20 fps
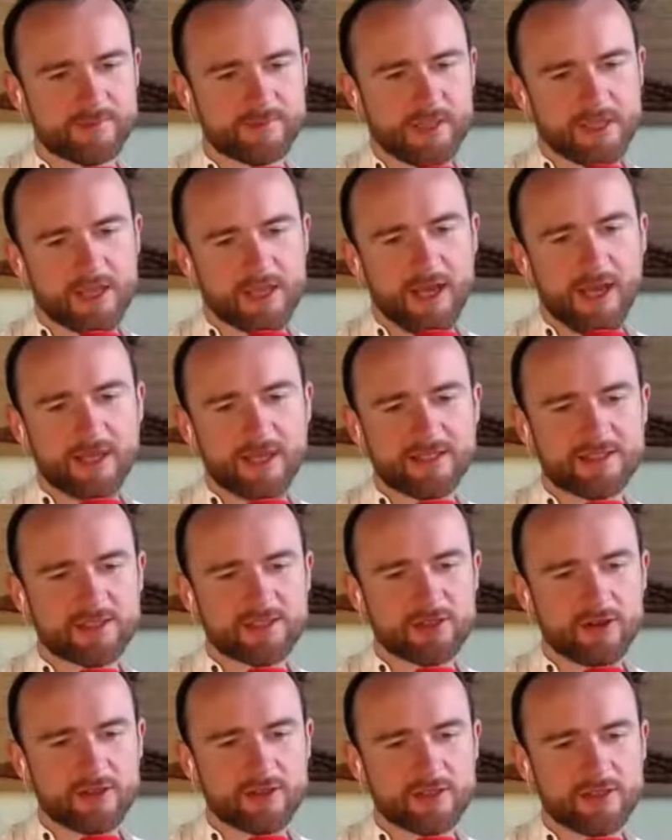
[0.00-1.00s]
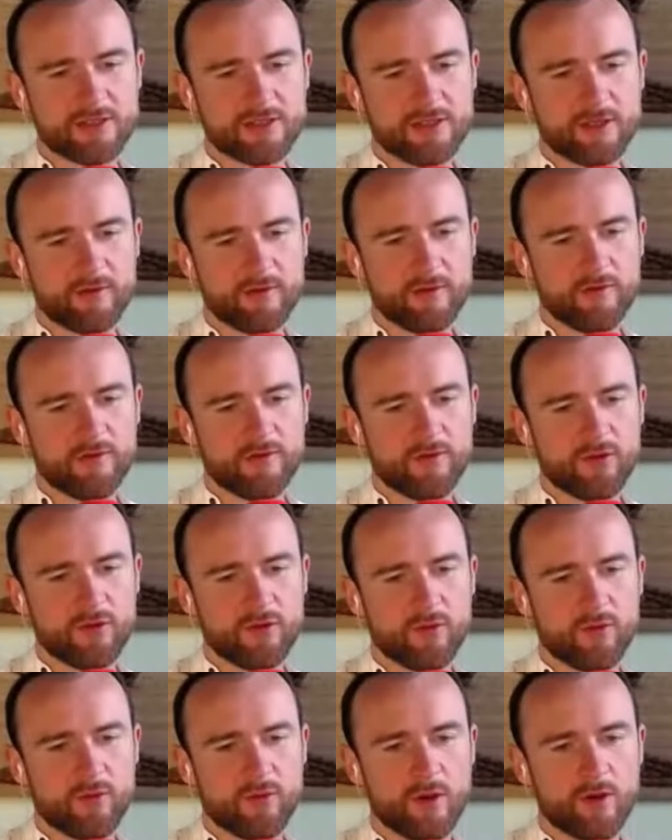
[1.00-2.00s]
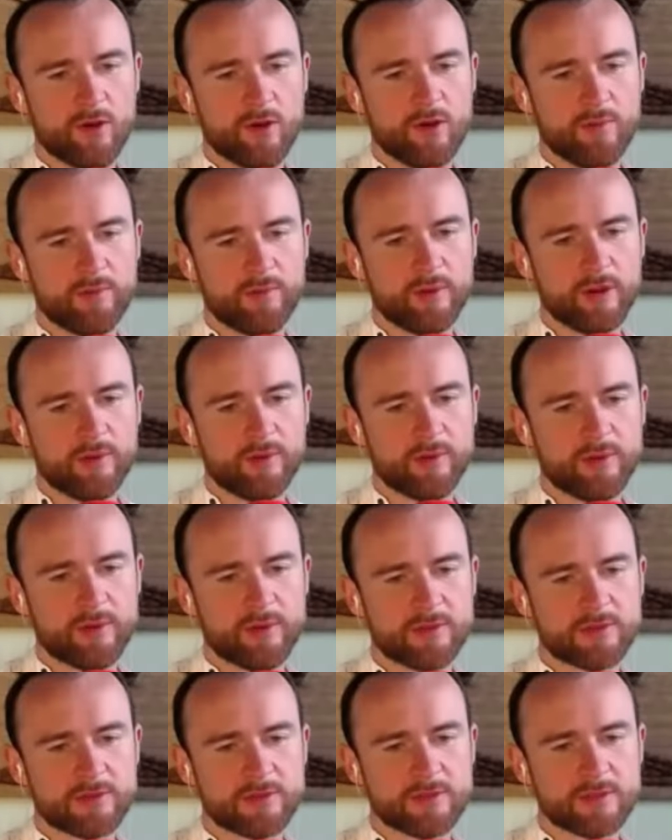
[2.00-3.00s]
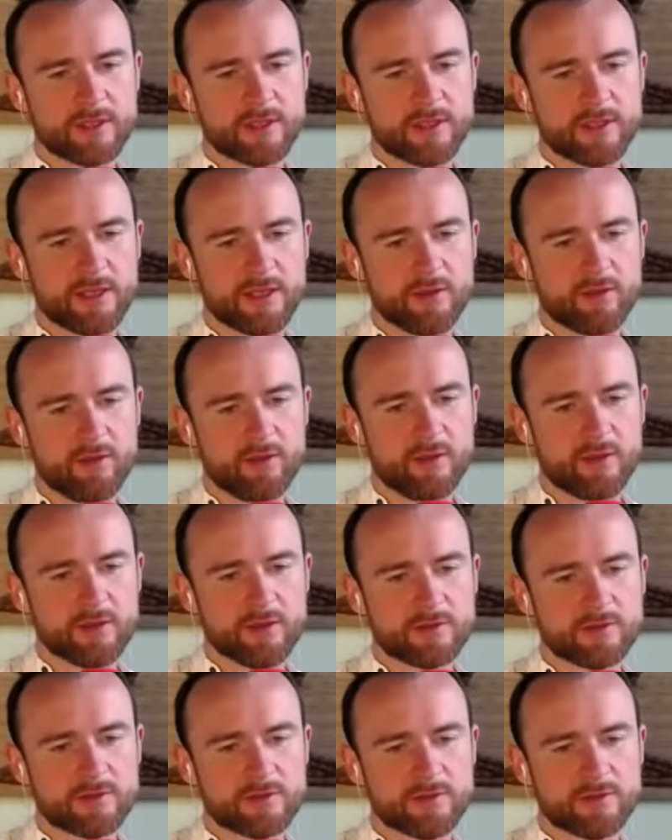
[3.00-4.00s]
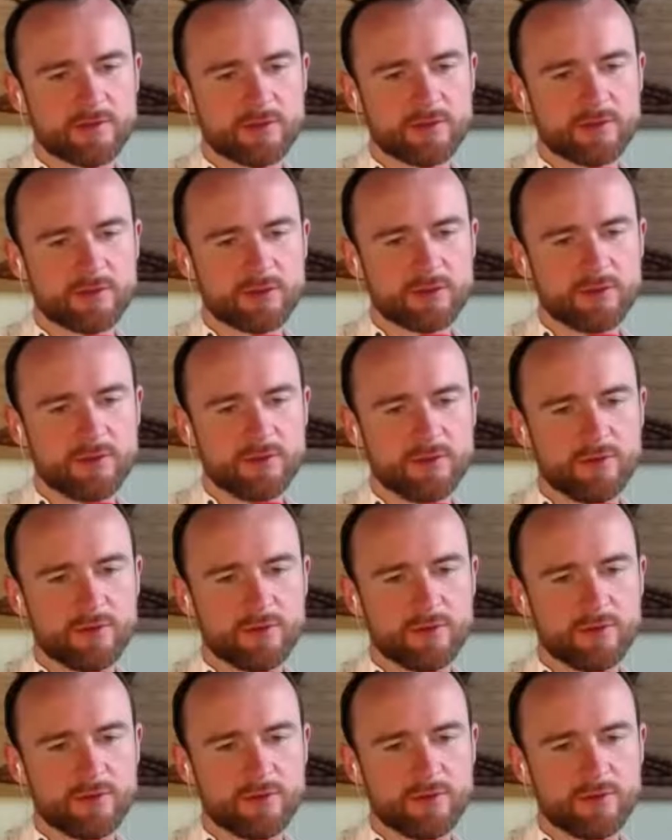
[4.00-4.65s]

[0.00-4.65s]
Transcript: I'd started them for one purpose, and that was to...